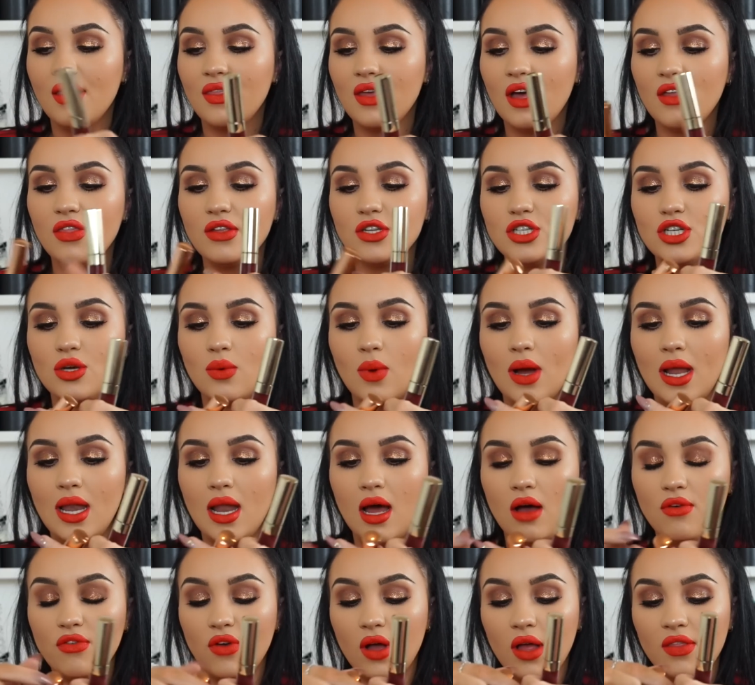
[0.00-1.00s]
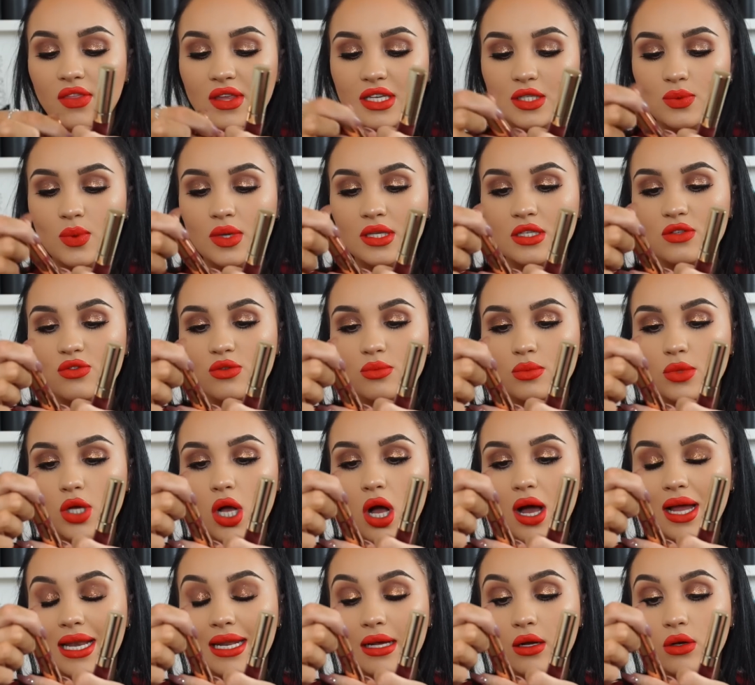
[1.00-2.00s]
The other two I love, this one's from
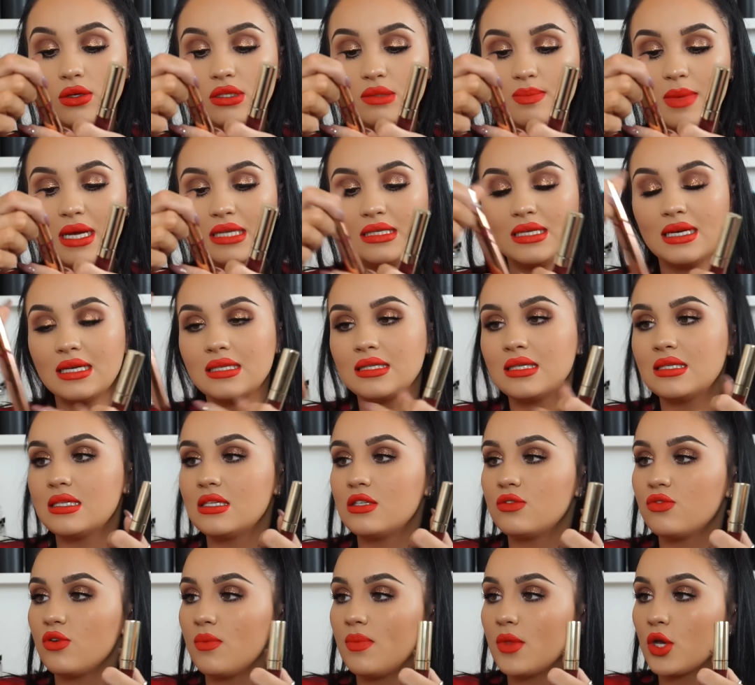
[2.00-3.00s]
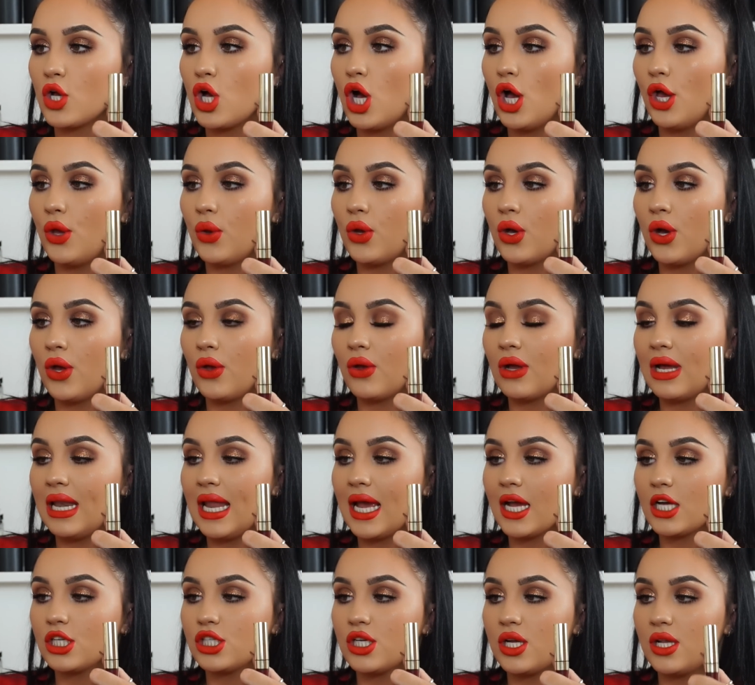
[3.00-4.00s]
Kylie Cosmetics. This is from the Coco
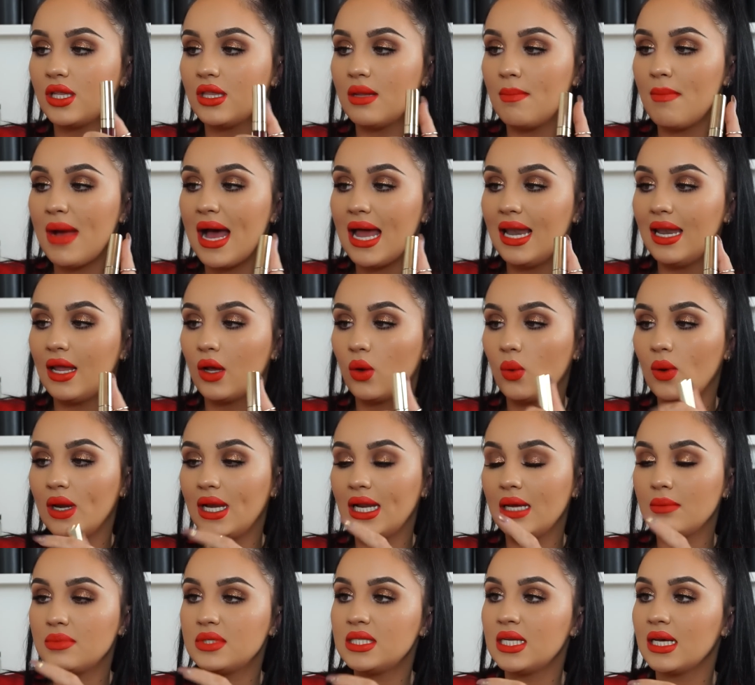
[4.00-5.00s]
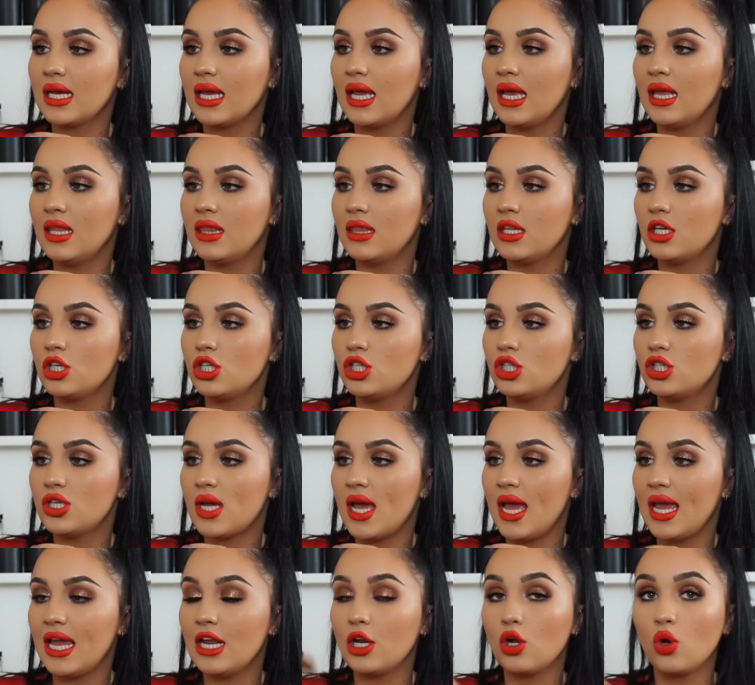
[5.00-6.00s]
collection, the matte liquid lipstick in the
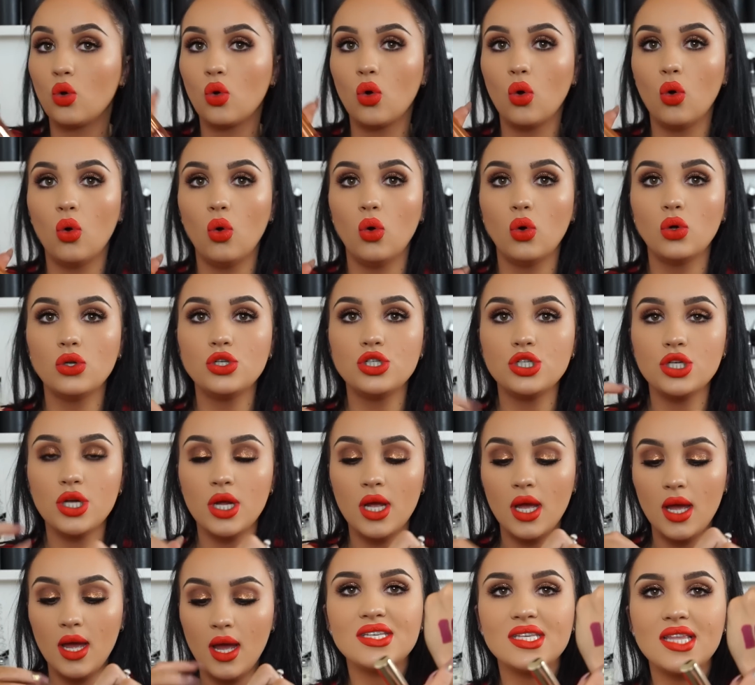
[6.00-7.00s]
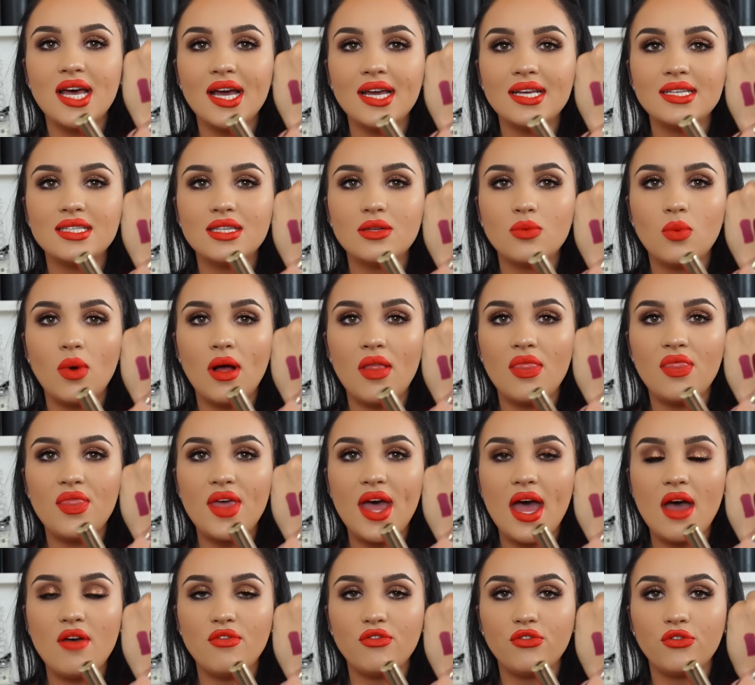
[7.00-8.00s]
shade Gorge. So that is the one
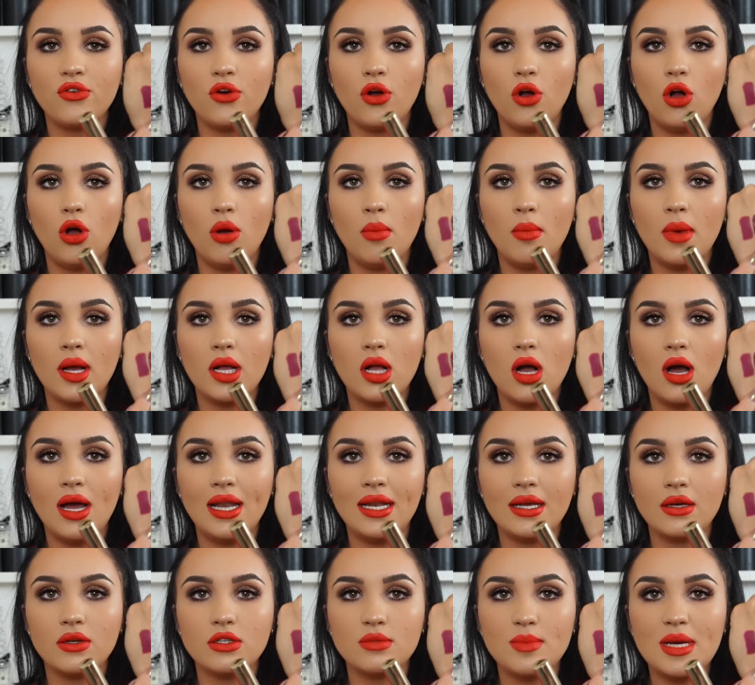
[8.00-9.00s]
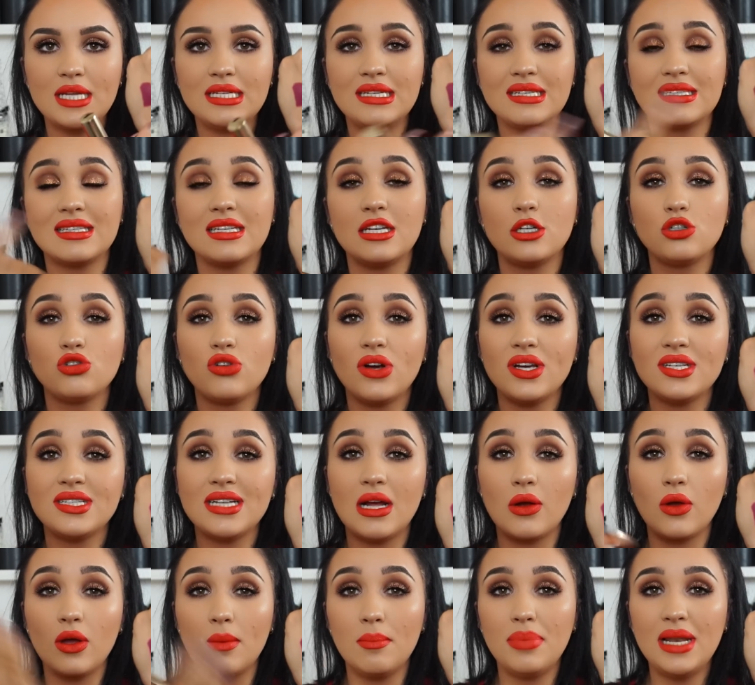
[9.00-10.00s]
there from Kylie Cosmetics, and it dries
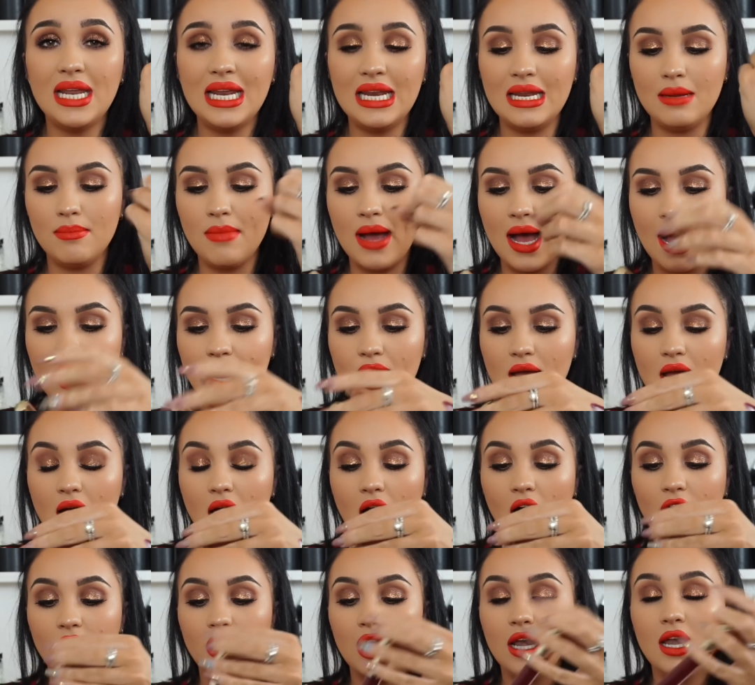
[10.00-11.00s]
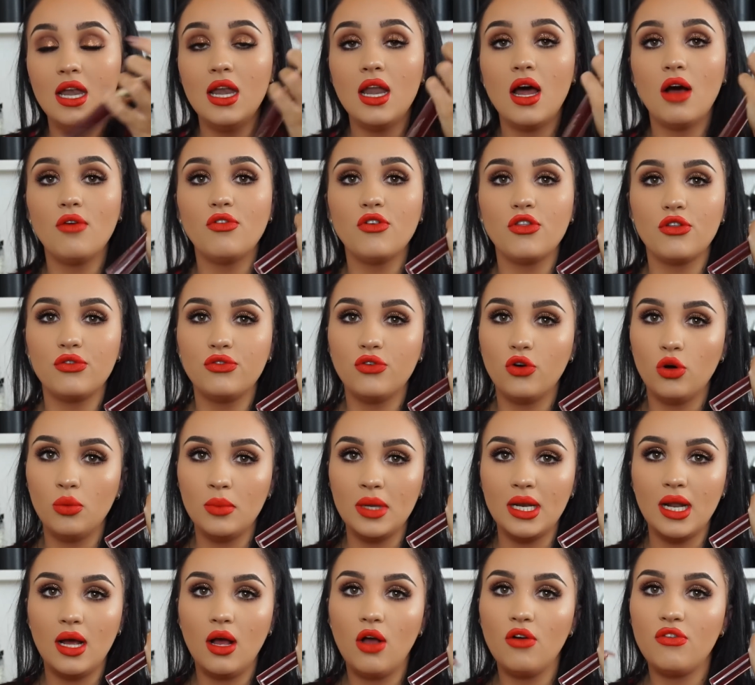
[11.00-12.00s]
down completely matte, and I love the
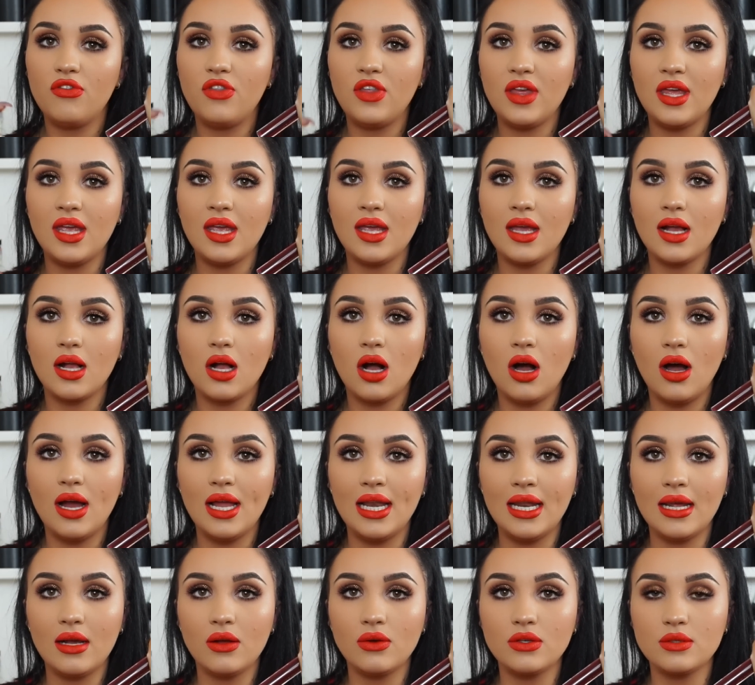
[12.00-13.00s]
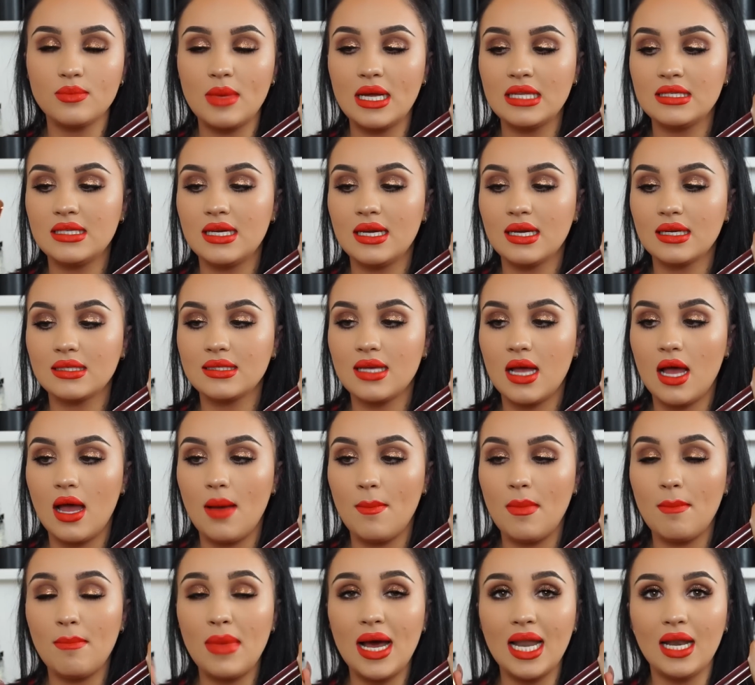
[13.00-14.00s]
formula of the Kylie Cosmetics
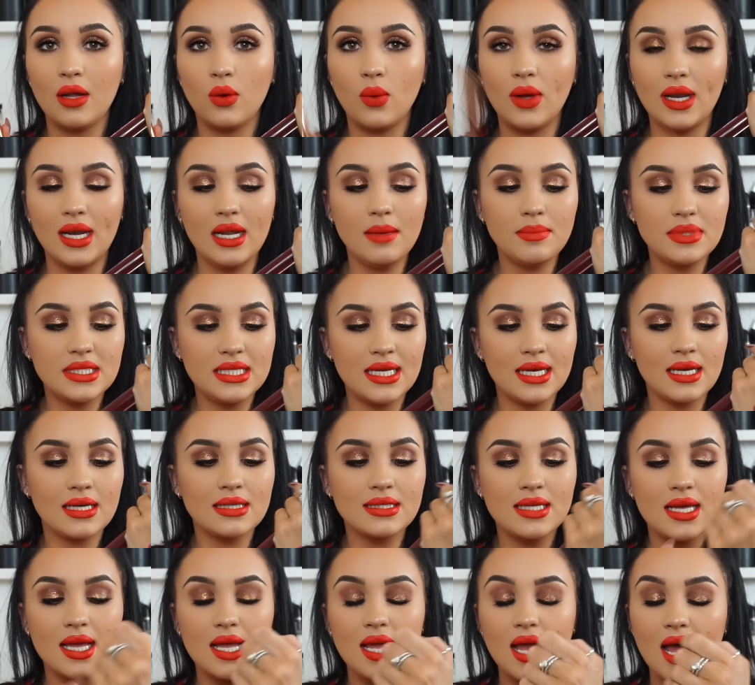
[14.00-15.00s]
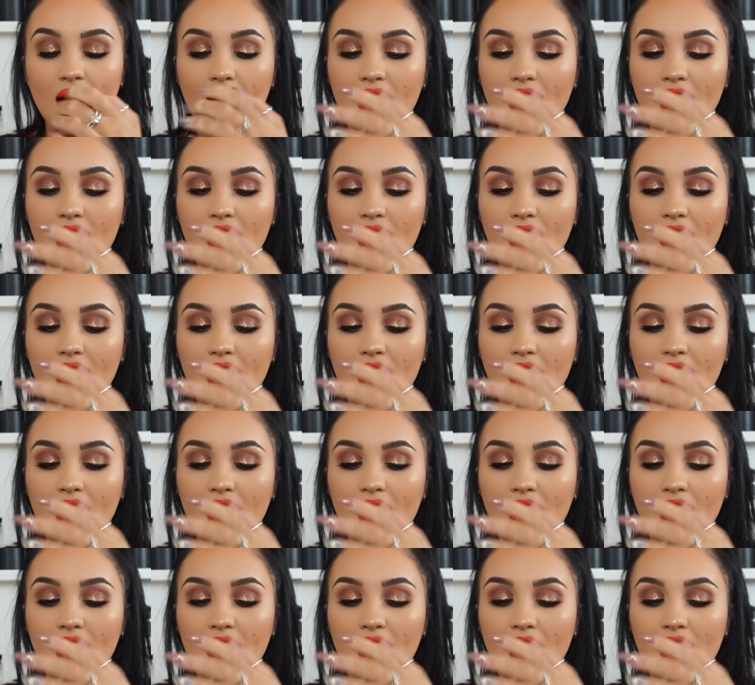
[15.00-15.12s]
matte liquid lipsticks.